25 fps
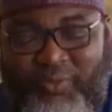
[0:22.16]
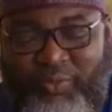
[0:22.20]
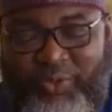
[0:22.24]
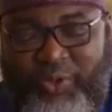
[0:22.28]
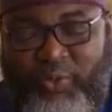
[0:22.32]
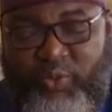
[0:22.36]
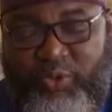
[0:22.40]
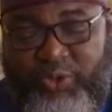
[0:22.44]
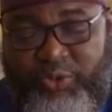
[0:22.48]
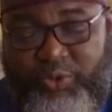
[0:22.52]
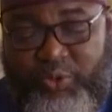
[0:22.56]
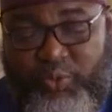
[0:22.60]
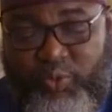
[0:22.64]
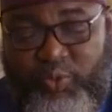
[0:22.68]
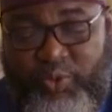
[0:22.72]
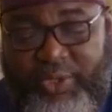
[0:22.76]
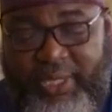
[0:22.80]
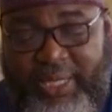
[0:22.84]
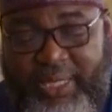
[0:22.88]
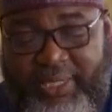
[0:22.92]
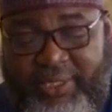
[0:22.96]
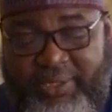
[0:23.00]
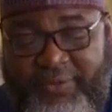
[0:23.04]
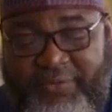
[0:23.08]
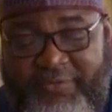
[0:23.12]
We want to
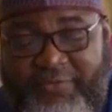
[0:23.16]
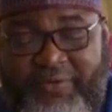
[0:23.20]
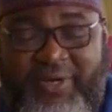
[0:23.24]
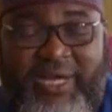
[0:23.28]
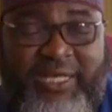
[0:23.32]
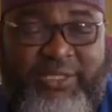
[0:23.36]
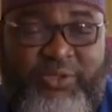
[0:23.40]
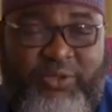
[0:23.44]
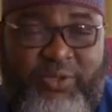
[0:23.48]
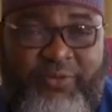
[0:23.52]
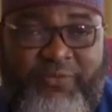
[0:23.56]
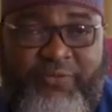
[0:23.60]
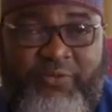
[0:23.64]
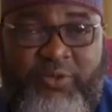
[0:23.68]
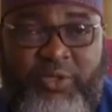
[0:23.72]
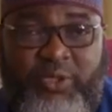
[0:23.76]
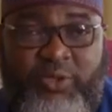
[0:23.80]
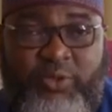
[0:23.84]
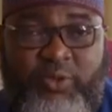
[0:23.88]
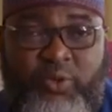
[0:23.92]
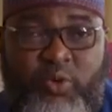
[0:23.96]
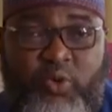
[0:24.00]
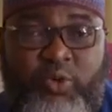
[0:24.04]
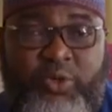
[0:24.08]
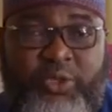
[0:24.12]
look at the verse of the
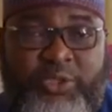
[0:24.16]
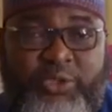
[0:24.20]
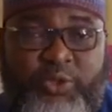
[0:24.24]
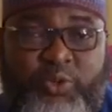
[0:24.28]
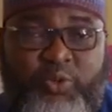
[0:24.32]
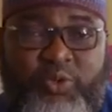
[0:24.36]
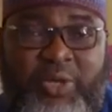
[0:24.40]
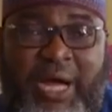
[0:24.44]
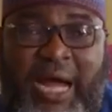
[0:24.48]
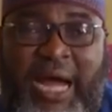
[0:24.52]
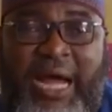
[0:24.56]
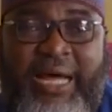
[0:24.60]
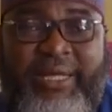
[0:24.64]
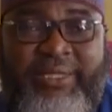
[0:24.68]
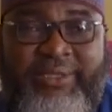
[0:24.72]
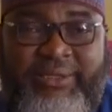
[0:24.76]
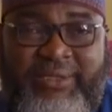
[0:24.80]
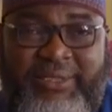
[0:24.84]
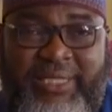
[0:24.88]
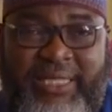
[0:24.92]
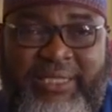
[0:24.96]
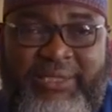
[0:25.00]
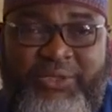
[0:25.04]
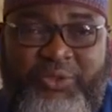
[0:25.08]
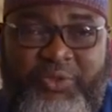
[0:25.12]
glorious
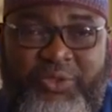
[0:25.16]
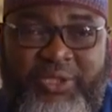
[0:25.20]
Quran that